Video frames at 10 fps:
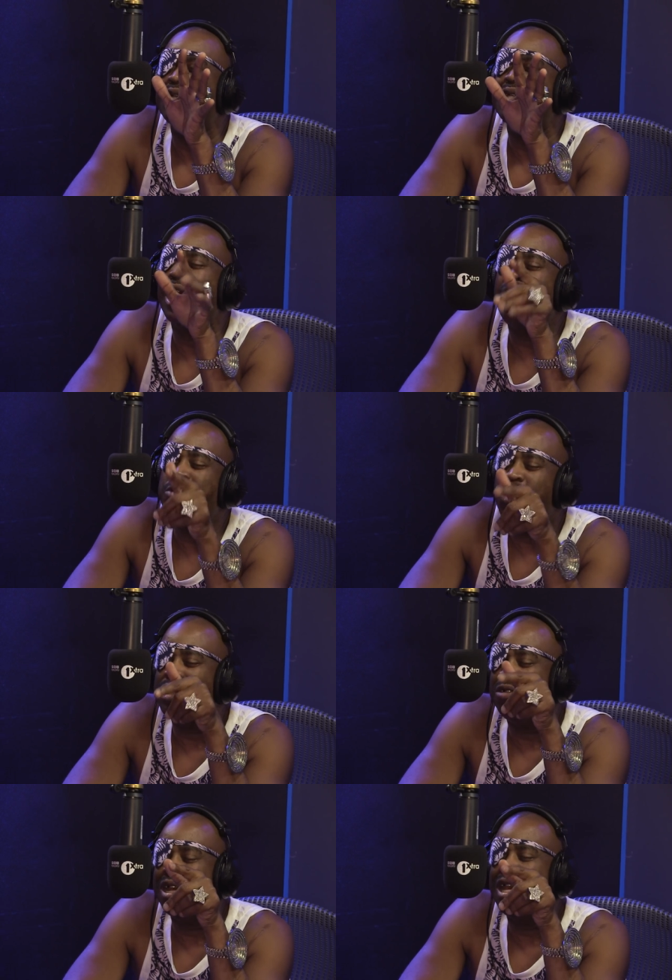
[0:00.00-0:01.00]
It's like I'm
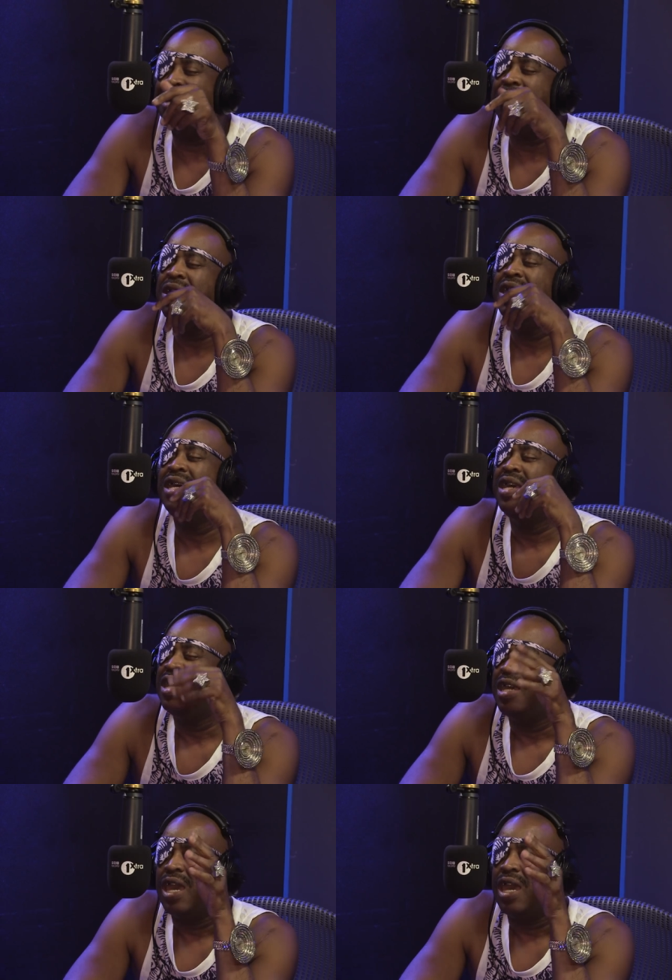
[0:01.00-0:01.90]
talking to you right now. Right.